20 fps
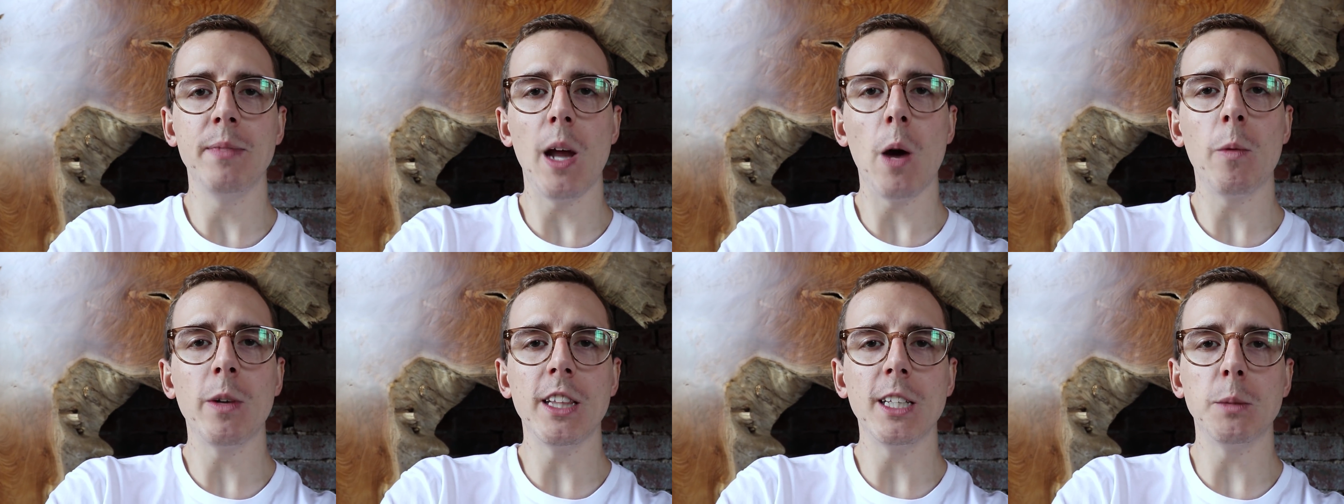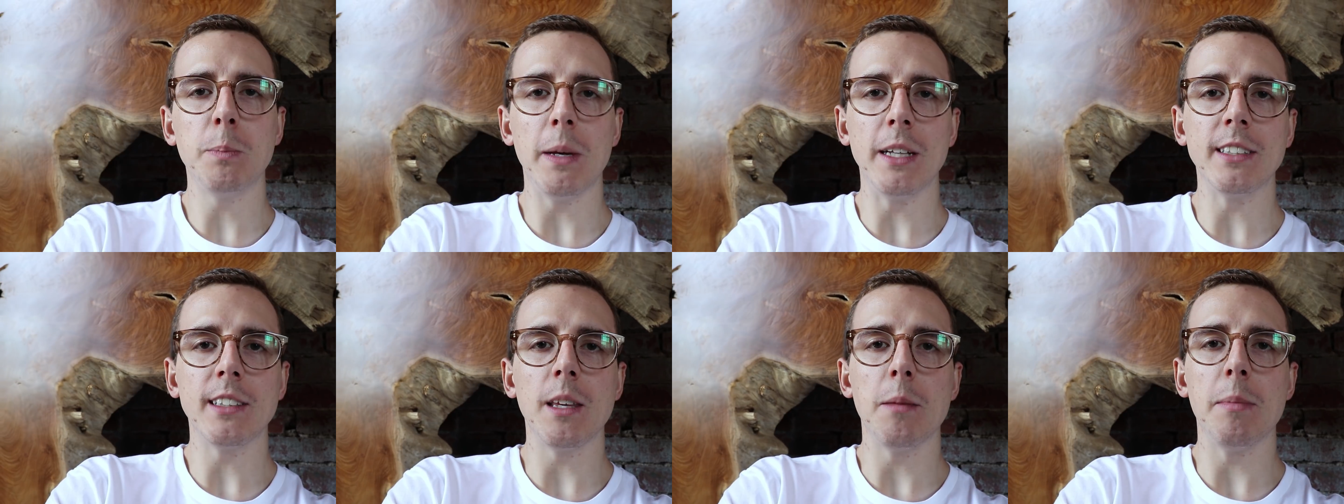Now what this
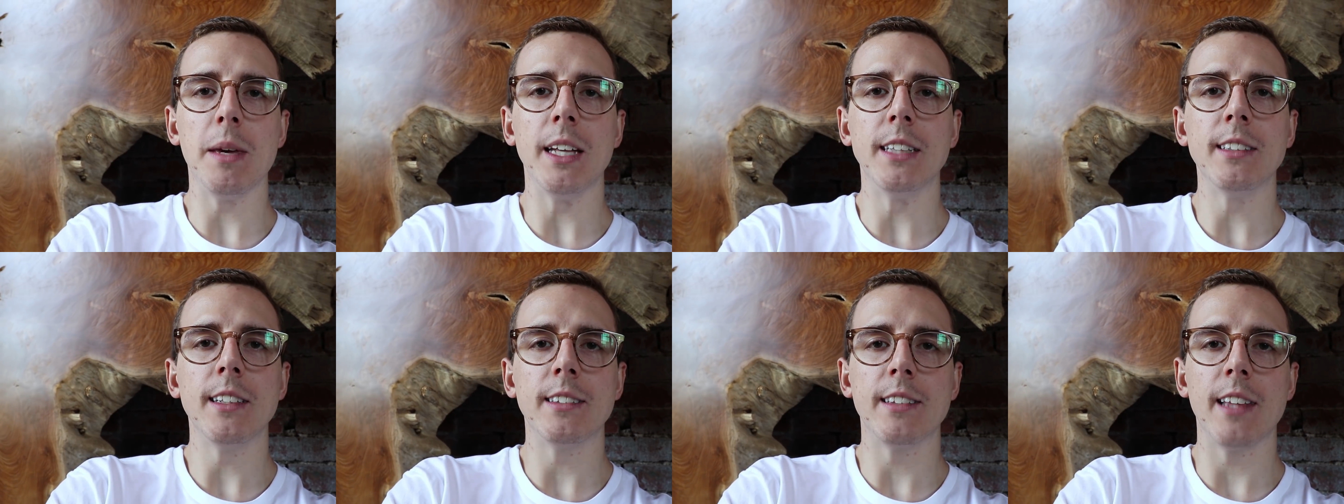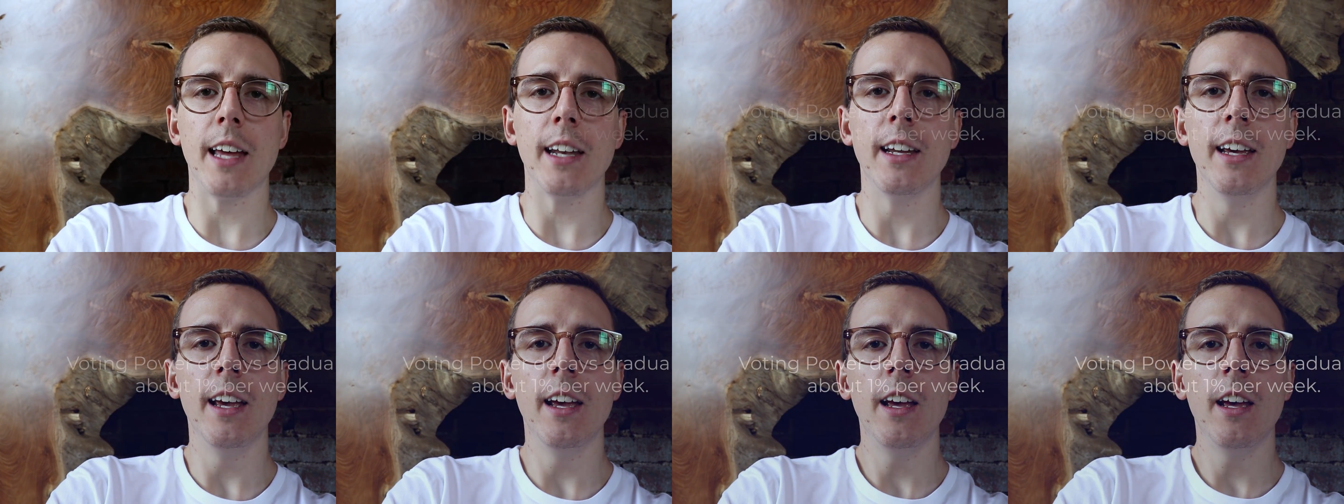basically means is
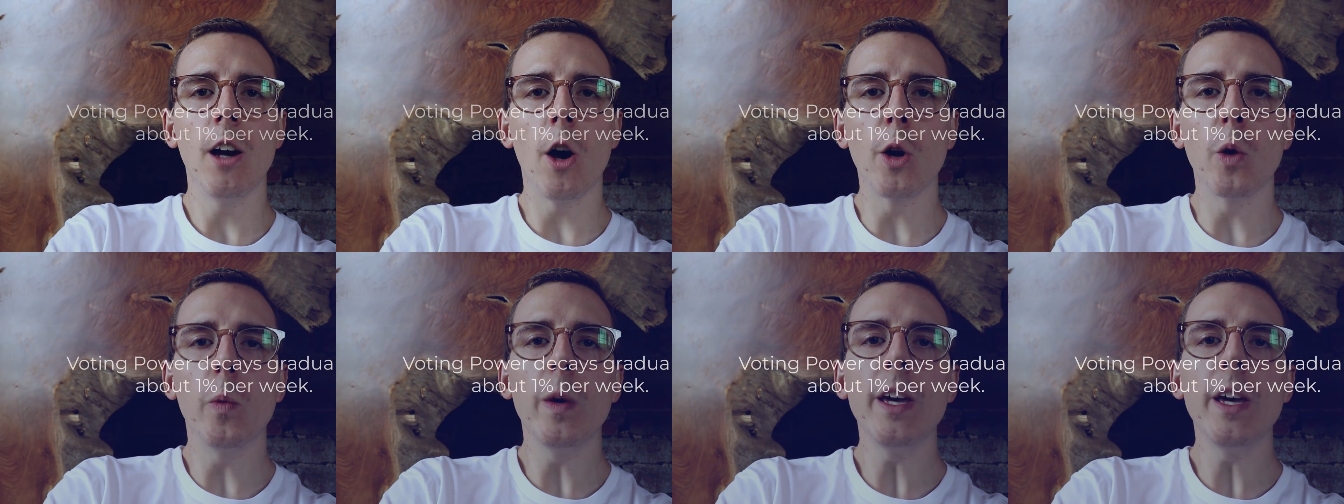that on a